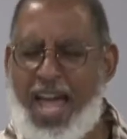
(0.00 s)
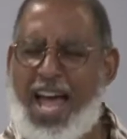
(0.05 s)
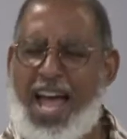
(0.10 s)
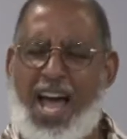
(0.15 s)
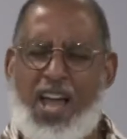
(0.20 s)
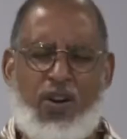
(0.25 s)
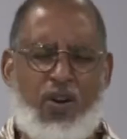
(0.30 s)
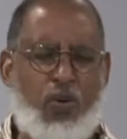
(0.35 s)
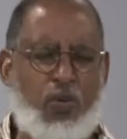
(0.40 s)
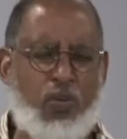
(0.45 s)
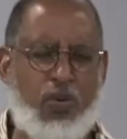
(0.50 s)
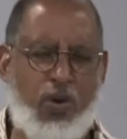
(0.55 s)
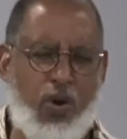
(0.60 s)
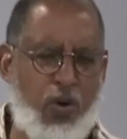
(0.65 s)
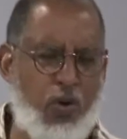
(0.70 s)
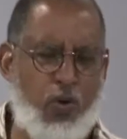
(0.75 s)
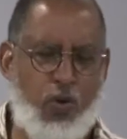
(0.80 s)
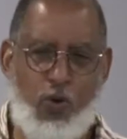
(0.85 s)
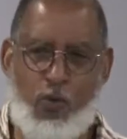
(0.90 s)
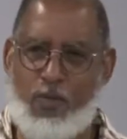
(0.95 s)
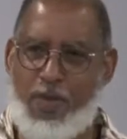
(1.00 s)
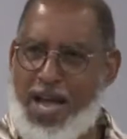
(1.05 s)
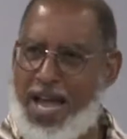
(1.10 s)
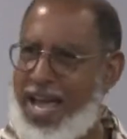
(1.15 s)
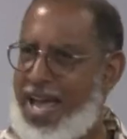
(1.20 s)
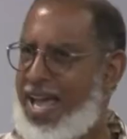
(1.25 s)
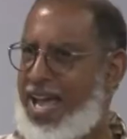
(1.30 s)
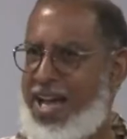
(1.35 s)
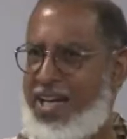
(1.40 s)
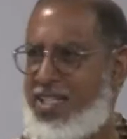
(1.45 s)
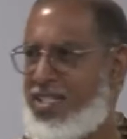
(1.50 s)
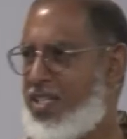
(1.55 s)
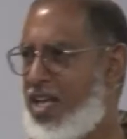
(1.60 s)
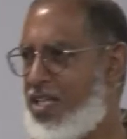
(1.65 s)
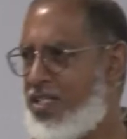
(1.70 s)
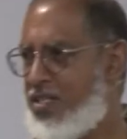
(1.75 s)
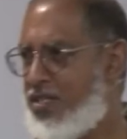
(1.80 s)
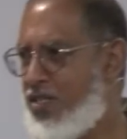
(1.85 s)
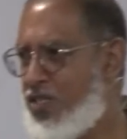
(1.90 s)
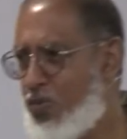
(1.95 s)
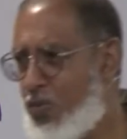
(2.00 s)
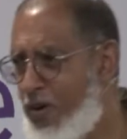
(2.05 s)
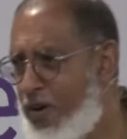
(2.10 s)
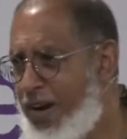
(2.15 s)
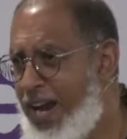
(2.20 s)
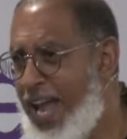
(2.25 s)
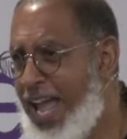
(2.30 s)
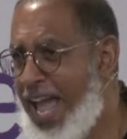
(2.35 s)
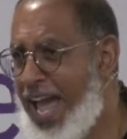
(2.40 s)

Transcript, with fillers: I don't know who my ancestors were,